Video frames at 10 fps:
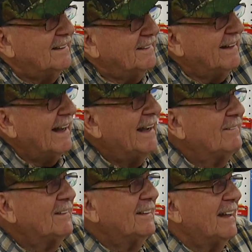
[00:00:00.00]
Then
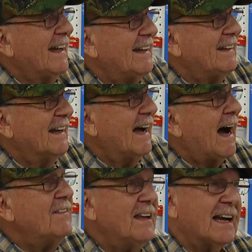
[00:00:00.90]
after that,
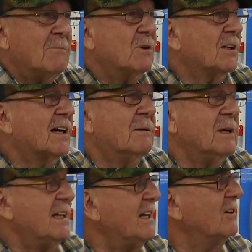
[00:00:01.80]
I think I'm gonna come
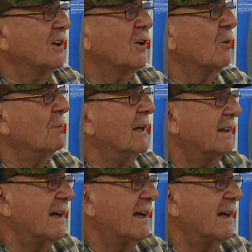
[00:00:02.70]
in here a little bit.